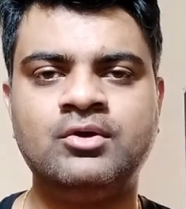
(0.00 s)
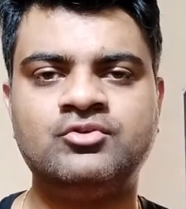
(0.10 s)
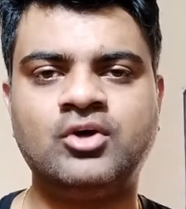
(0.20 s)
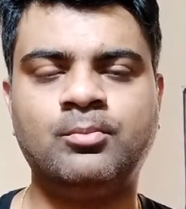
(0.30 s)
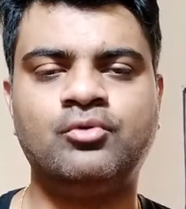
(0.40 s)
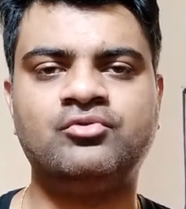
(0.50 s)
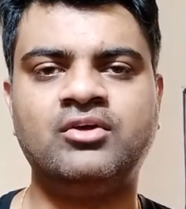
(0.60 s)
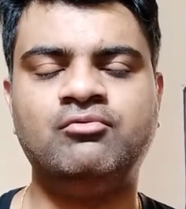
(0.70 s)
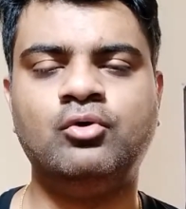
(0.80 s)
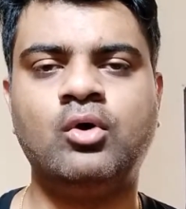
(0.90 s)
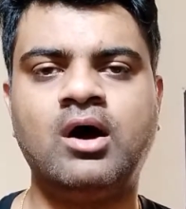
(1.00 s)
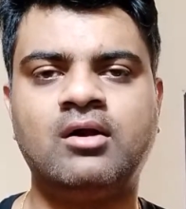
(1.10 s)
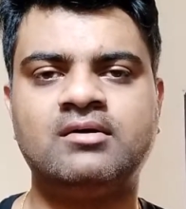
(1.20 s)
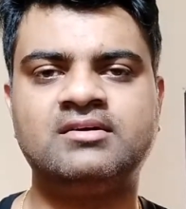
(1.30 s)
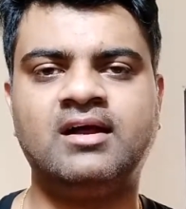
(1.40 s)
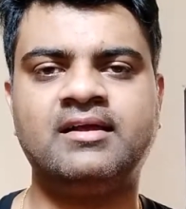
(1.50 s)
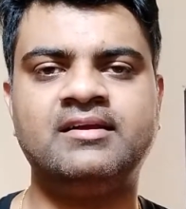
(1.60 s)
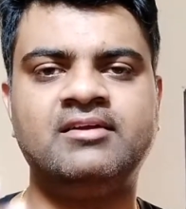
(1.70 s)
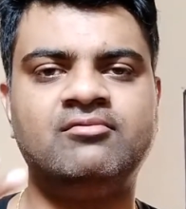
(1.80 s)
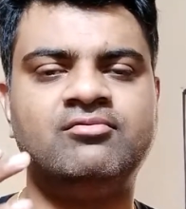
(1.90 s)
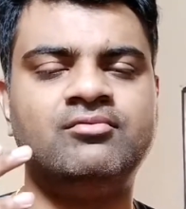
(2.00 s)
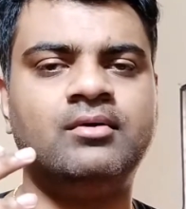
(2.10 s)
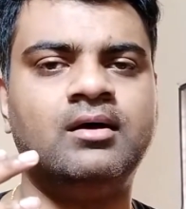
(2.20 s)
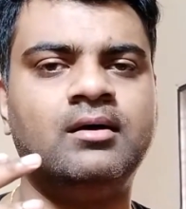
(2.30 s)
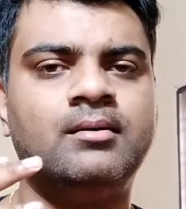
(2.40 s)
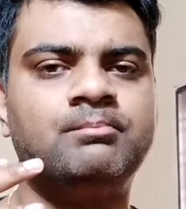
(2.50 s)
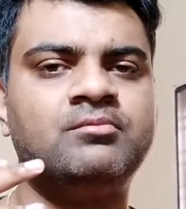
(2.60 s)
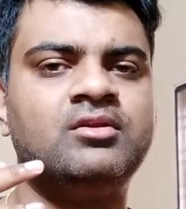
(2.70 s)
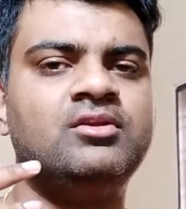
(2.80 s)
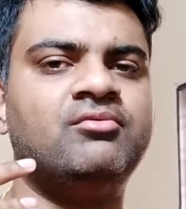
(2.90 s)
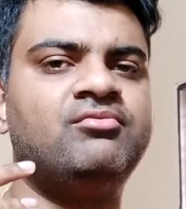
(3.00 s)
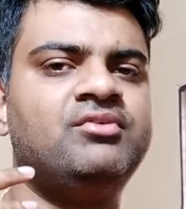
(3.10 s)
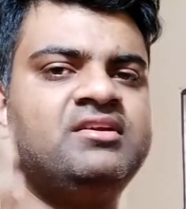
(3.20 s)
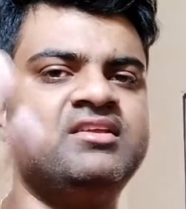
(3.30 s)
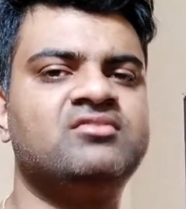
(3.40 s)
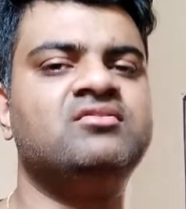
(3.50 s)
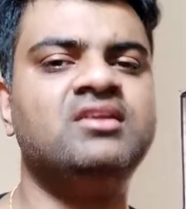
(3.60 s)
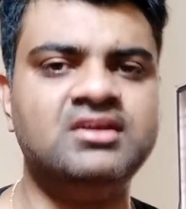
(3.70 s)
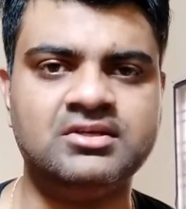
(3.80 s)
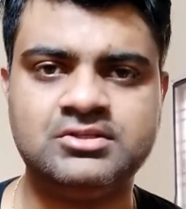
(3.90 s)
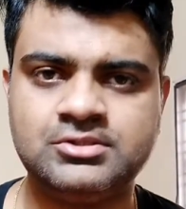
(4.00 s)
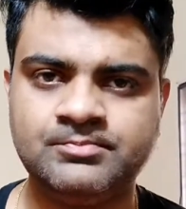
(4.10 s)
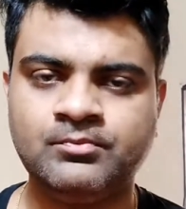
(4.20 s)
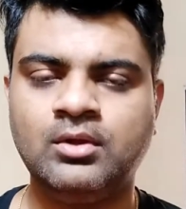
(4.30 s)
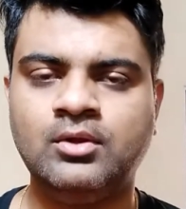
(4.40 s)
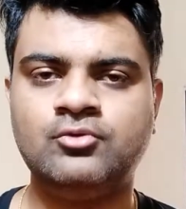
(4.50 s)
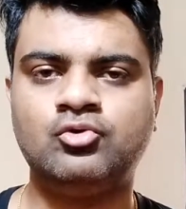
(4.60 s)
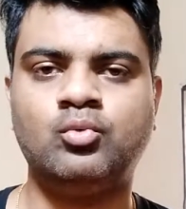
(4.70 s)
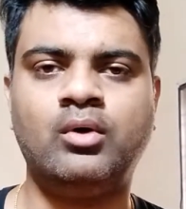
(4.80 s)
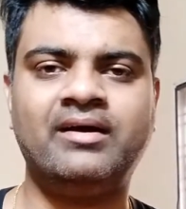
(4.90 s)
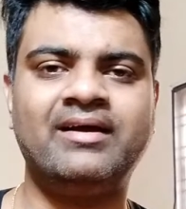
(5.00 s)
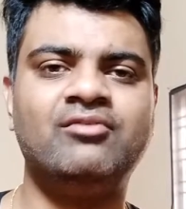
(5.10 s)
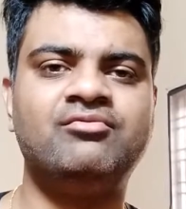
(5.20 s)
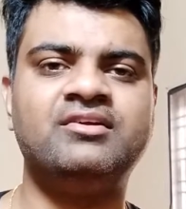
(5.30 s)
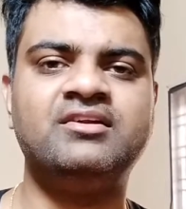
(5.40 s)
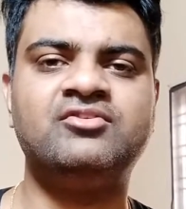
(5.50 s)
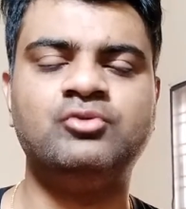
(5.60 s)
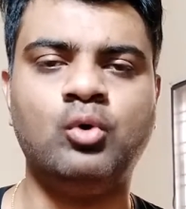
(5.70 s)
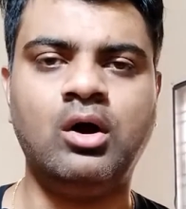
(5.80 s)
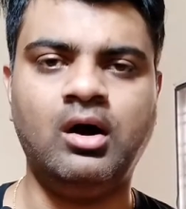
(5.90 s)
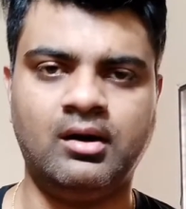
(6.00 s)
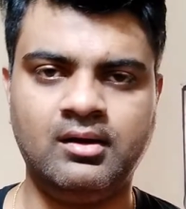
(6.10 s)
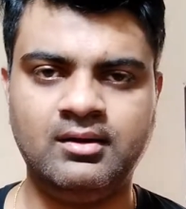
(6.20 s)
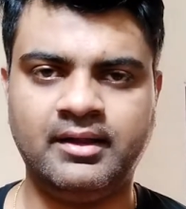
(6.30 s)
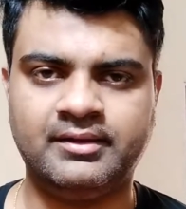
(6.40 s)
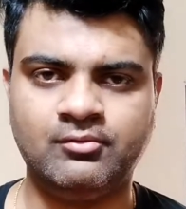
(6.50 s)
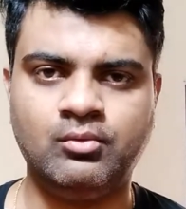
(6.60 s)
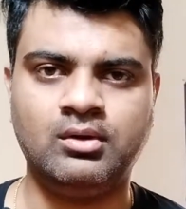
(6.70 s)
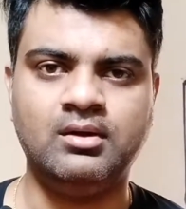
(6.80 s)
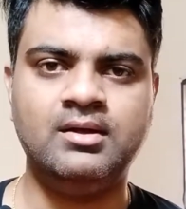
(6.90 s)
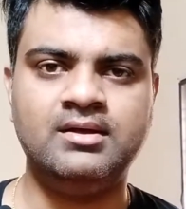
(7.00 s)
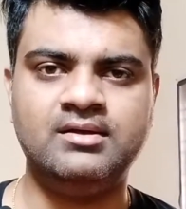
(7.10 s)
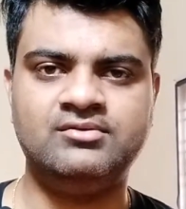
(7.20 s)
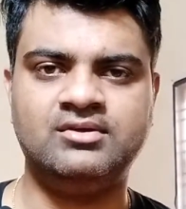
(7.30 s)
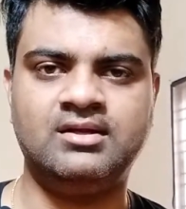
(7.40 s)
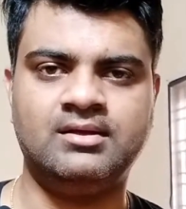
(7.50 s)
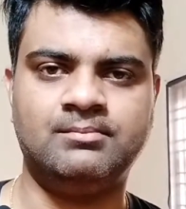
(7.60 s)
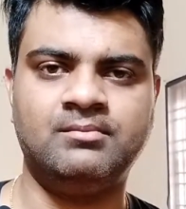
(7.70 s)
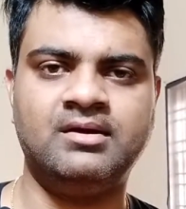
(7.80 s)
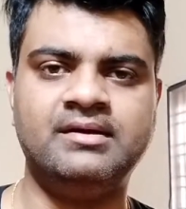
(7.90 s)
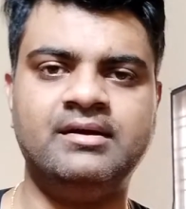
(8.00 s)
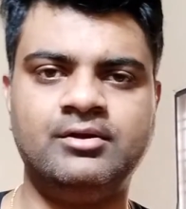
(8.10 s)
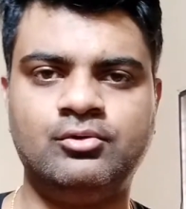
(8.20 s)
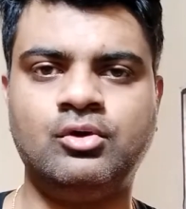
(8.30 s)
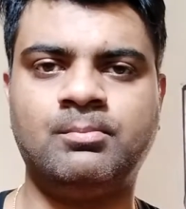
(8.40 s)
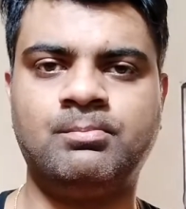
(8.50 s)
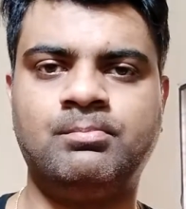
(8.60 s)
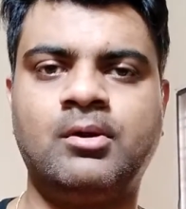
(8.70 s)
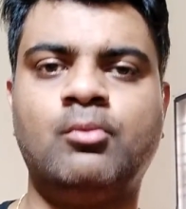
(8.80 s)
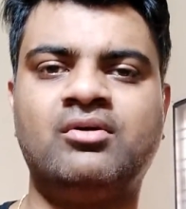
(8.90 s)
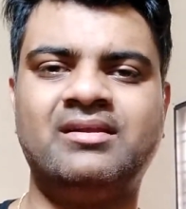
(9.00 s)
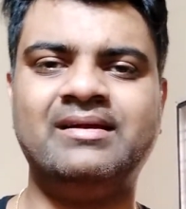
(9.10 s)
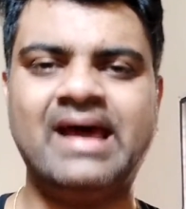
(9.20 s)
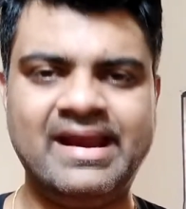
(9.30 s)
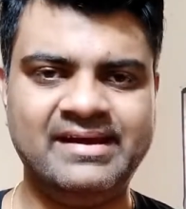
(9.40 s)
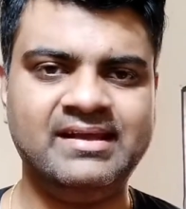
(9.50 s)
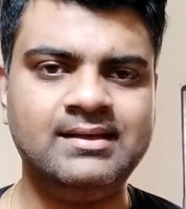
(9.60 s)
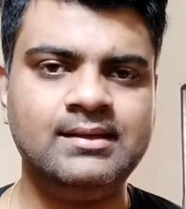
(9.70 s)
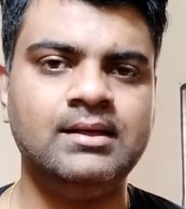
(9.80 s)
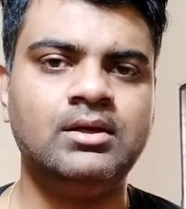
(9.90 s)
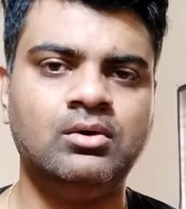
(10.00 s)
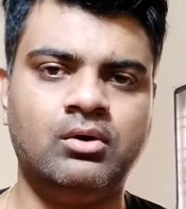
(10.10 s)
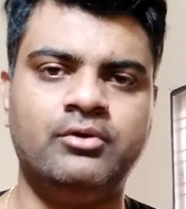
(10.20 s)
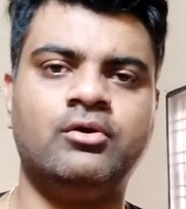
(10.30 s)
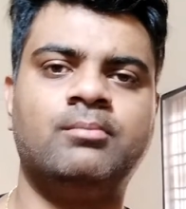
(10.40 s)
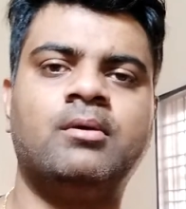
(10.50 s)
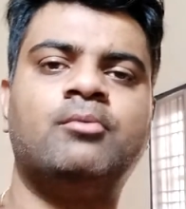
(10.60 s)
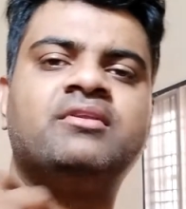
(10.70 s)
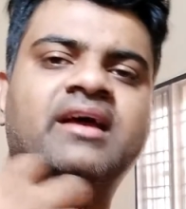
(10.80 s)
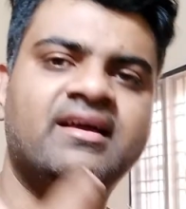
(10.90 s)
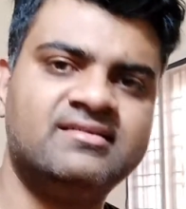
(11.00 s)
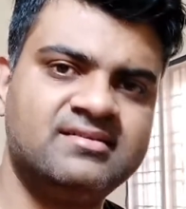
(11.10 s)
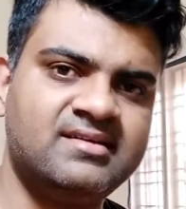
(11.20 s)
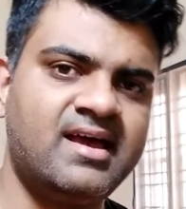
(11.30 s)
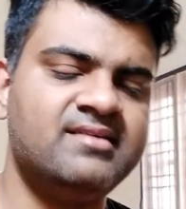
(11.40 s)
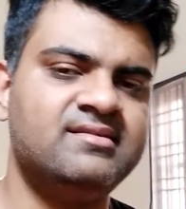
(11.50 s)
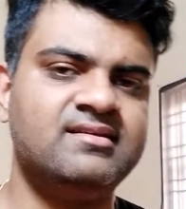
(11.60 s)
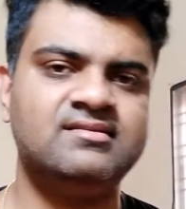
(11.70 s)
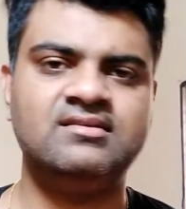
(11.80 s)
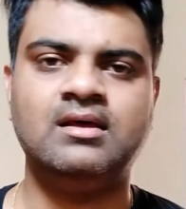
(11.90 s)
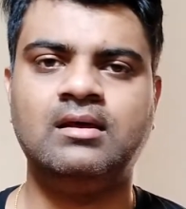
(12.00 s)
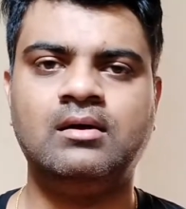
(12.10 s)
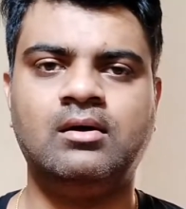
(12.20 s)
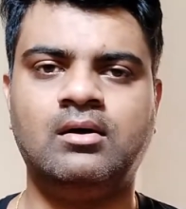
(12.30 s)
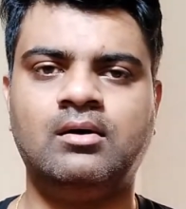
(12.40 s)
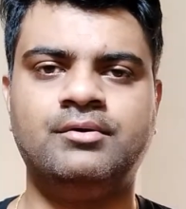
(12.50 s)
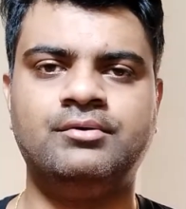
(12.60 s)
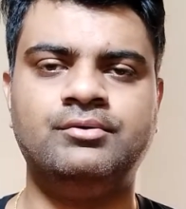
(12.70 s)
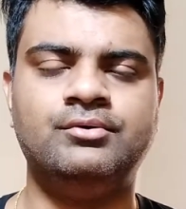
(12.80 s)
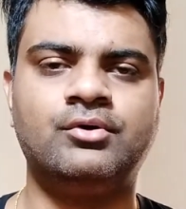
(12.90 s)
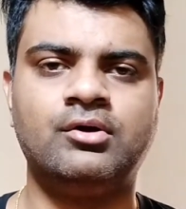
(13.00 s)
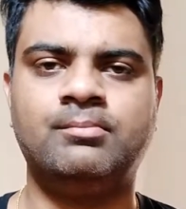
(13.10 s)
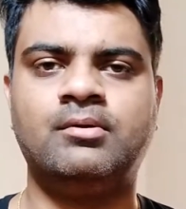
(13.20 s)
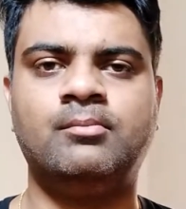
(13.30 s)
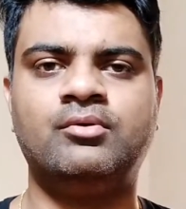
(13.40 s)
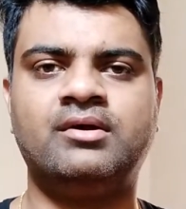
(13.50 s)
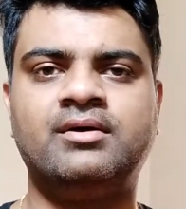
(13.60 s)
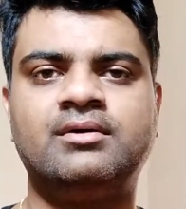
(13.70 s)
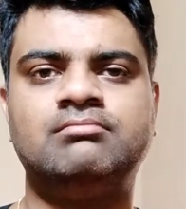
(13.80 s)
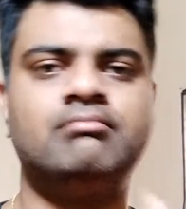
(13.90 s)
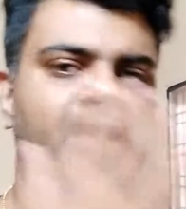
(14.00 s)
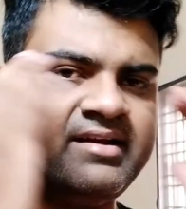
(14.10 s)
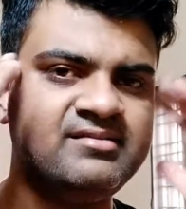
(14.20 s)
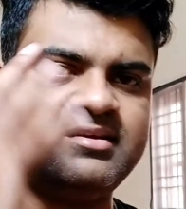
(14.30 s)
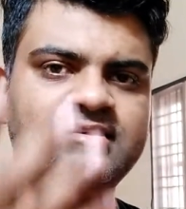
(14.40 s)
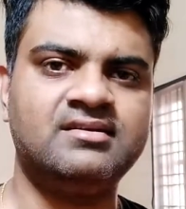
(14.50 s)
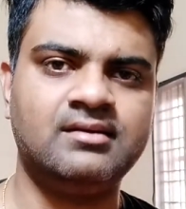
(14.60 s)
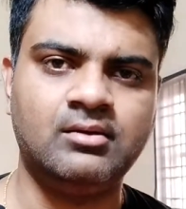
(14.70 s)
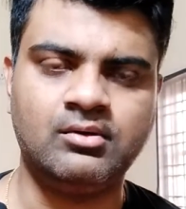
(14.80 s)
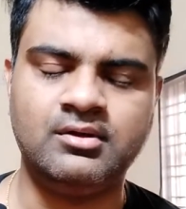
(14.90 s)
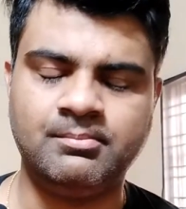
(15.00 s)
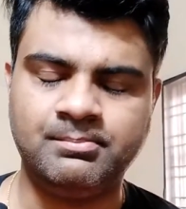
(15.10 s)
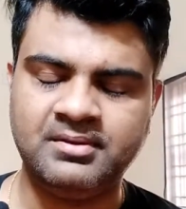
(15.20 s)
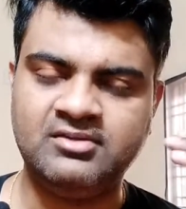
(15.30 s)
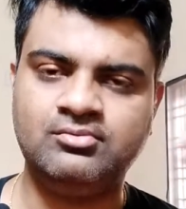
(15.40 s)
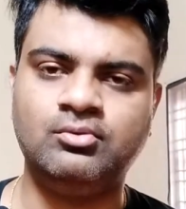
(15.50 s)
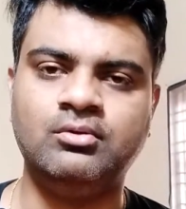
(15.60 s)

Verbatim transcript: Suppose if you are targeting uh, in the fitness niche, so what kind of fitness you are? Like, what is it? A, a you're gonna promote the dieting, or you're gonna promote the exercises, or you're gonna promote a mindset or the peaceful